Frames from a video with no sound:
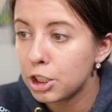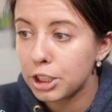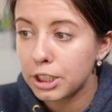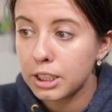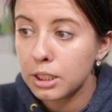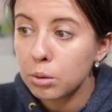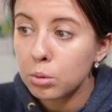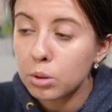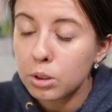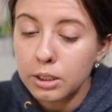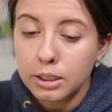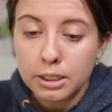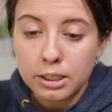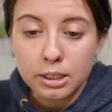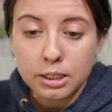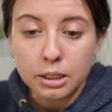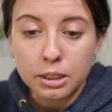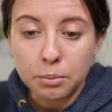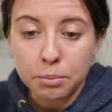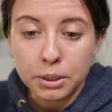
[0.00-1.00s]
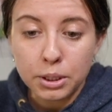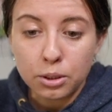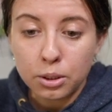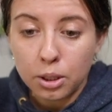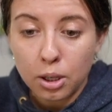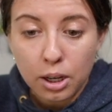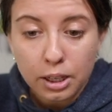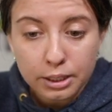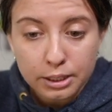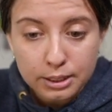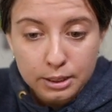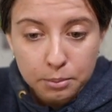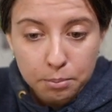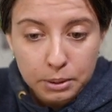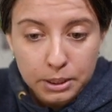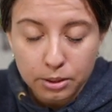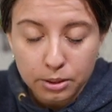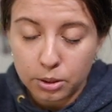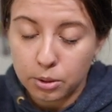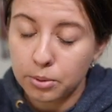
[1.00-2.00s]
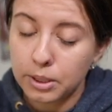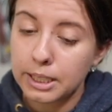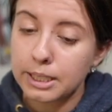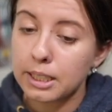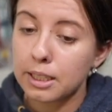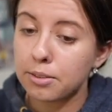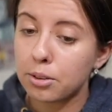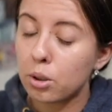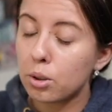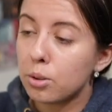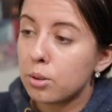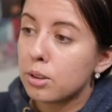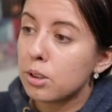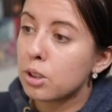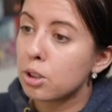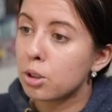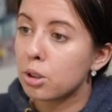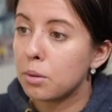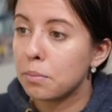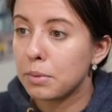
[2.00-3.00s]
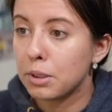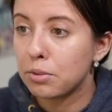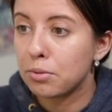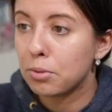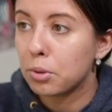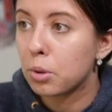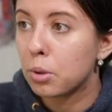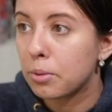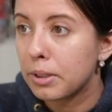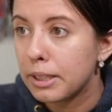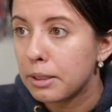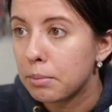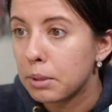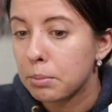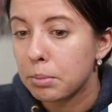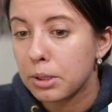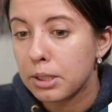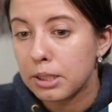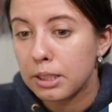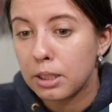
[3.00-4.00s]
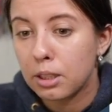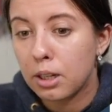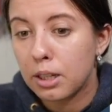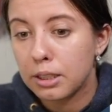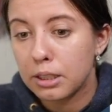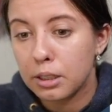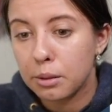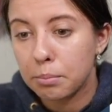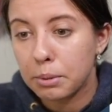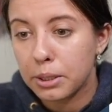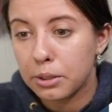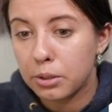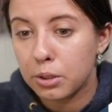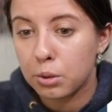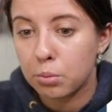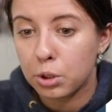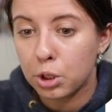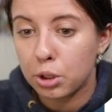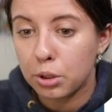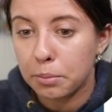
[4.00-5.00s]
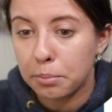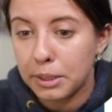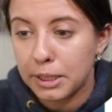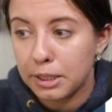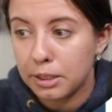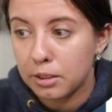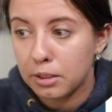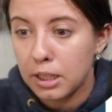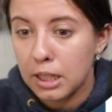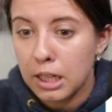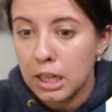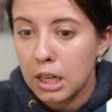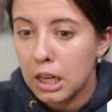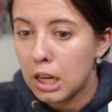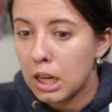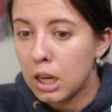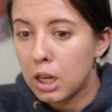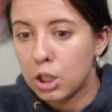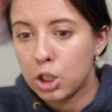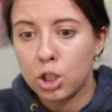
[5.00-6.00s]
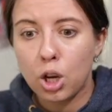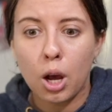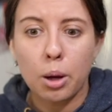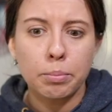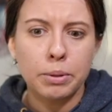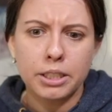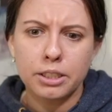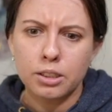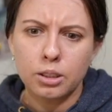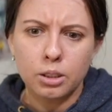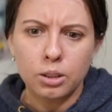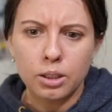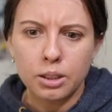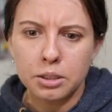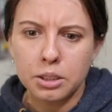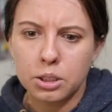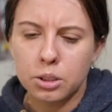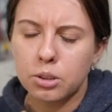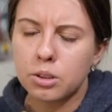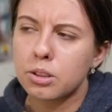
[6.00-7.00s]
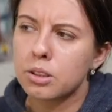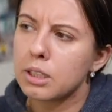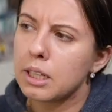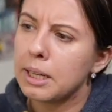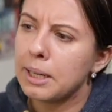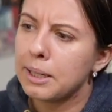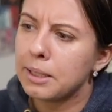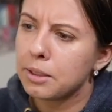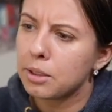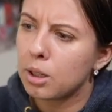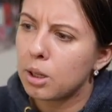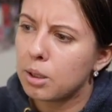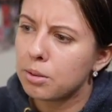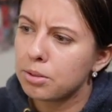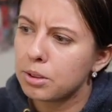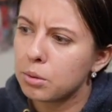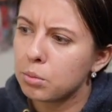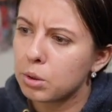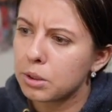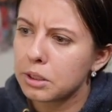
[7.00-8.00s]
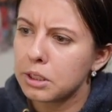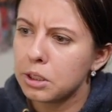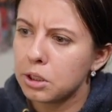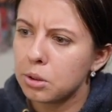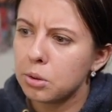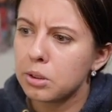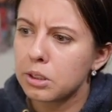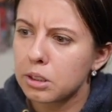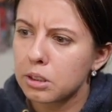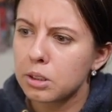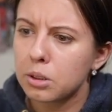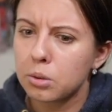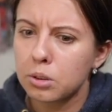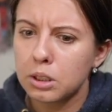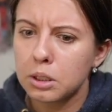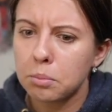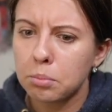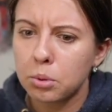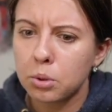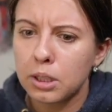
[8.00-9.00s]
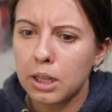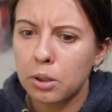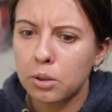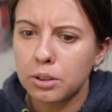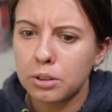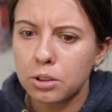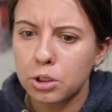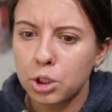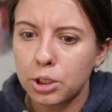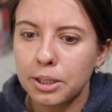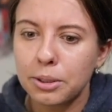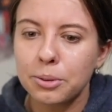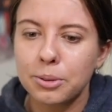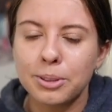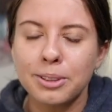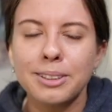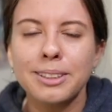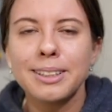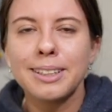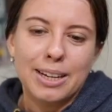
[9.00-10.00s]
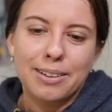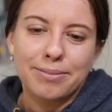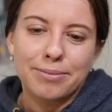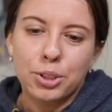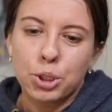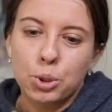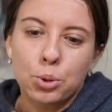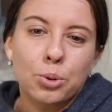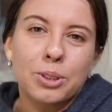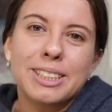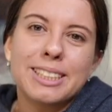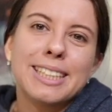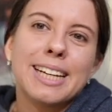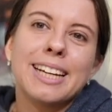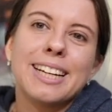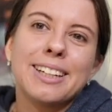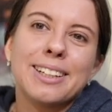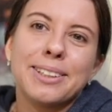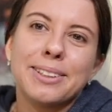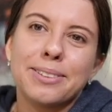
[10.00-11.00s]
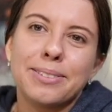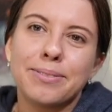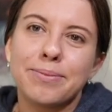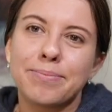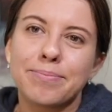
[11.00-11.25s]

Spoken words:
keyword is going to be your content pillar, right? I've heard this term before, right? People say content pillars, which are your main topics and clusters. And often what they do is literally pull out a general short tail